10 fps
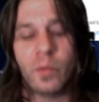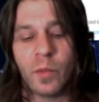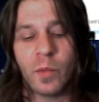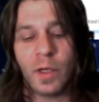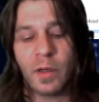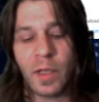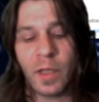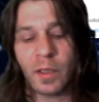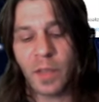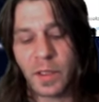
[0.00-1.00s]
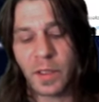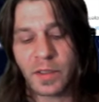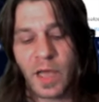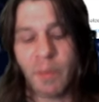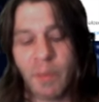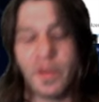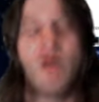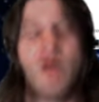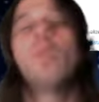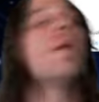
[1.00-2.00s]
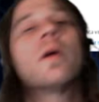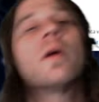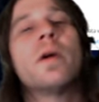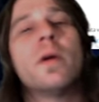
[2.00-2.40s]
where they can like stop the network.